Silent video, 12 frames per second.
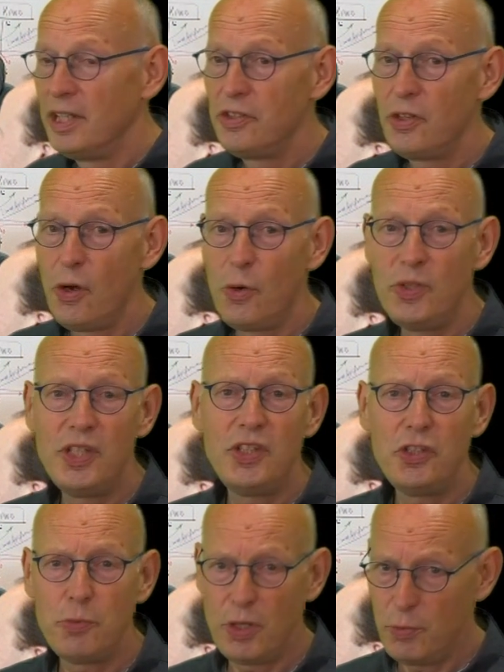So this
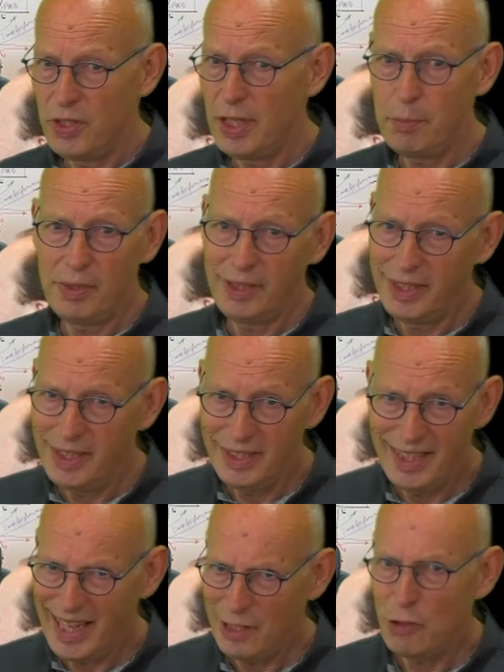is what we typically
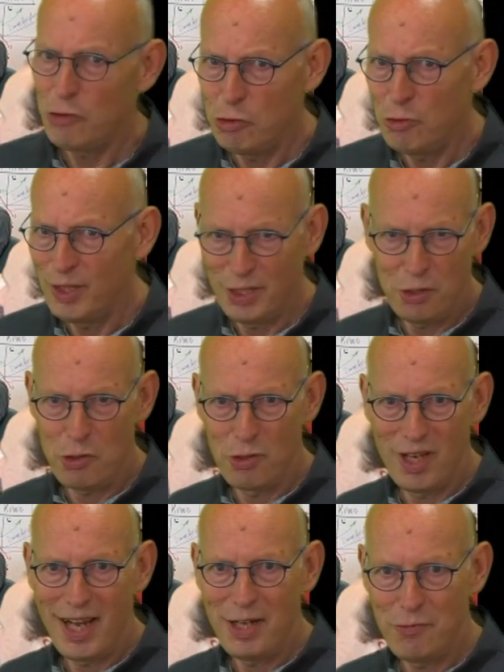cannot do in an
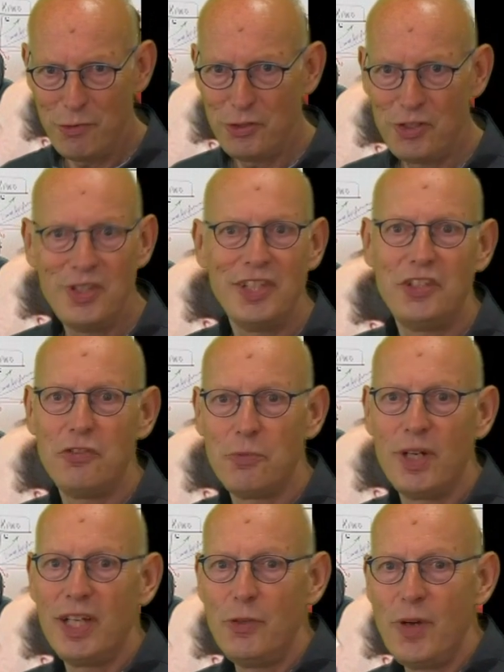online version. This is
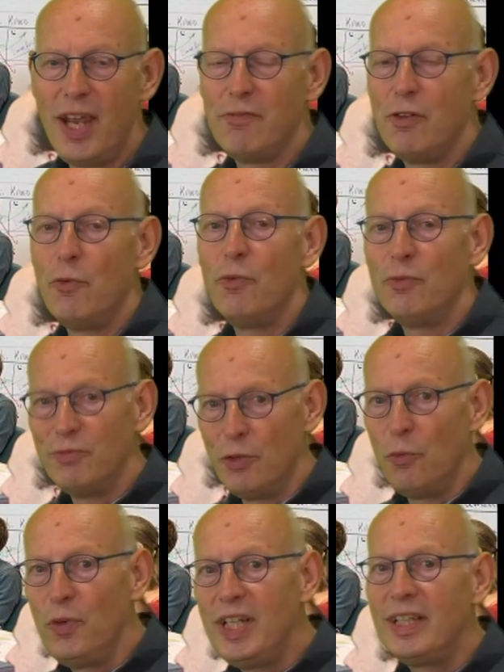where you have the
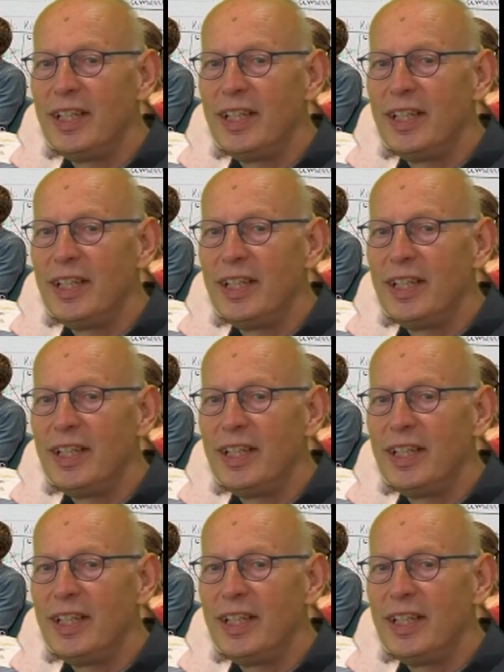real